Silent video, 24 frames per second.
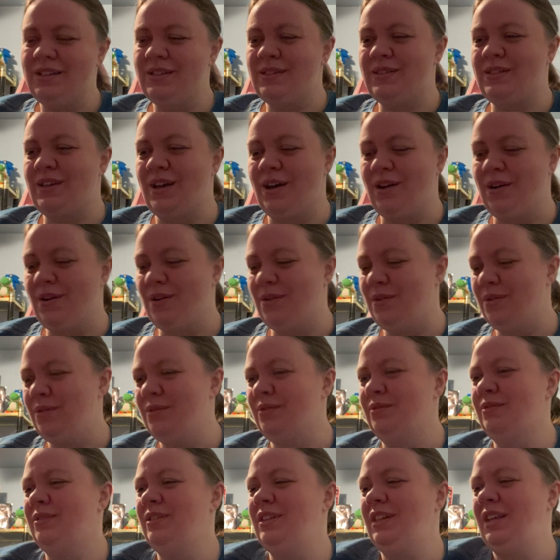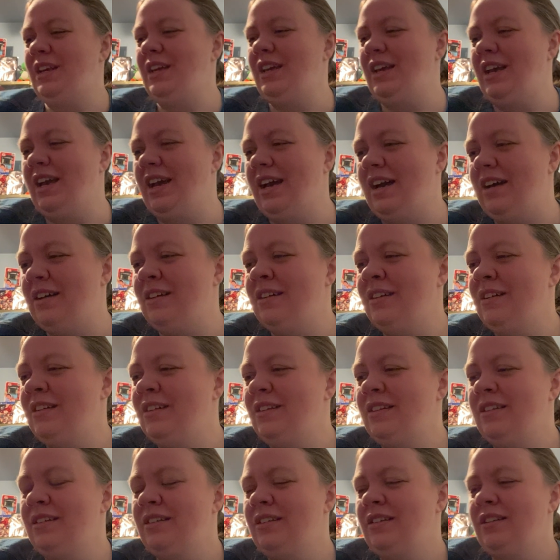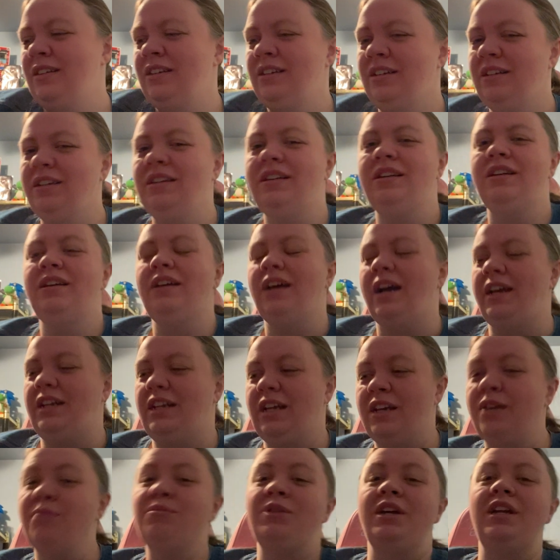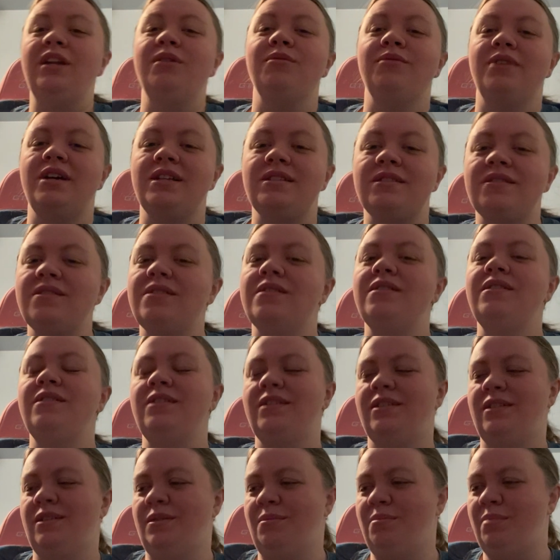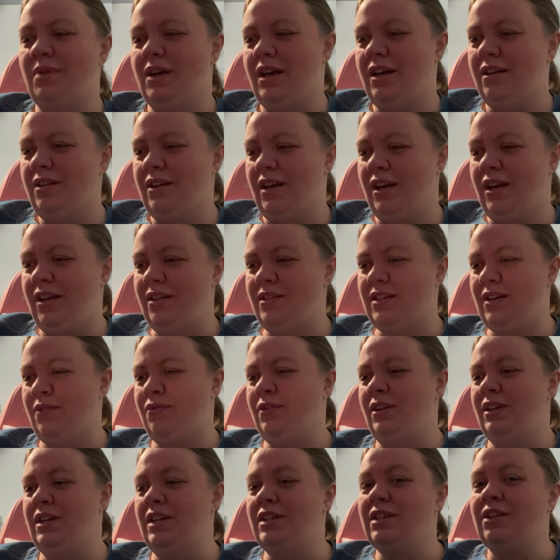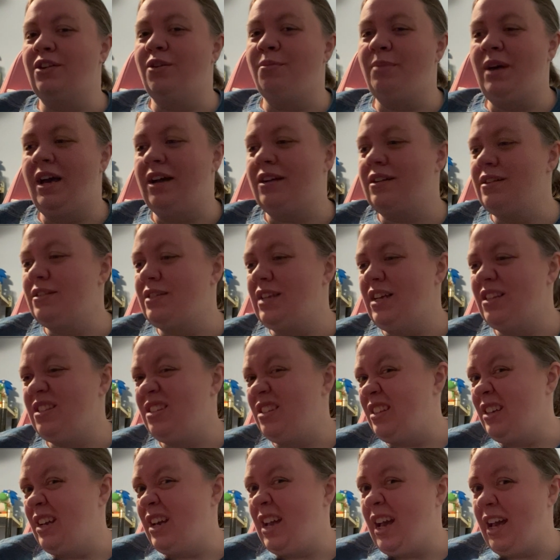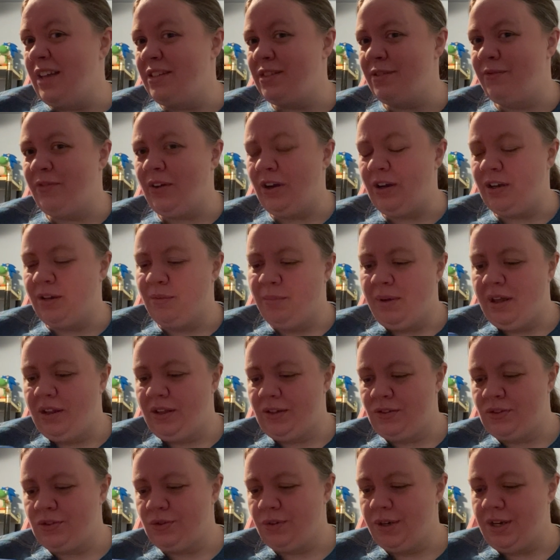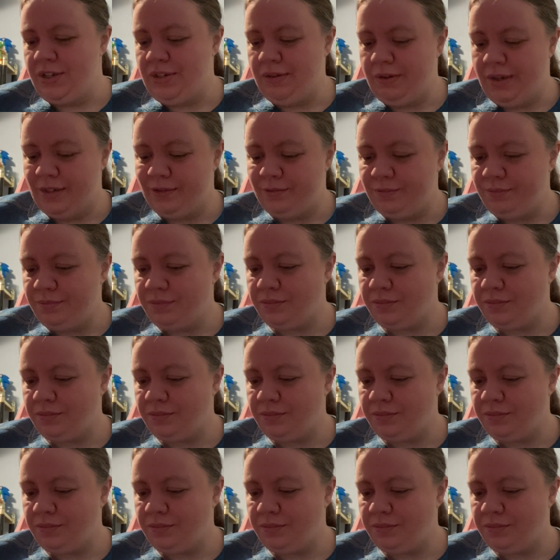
So, yeah. I did complete it once, but I definitely need to go back because that has a very compelling story to it.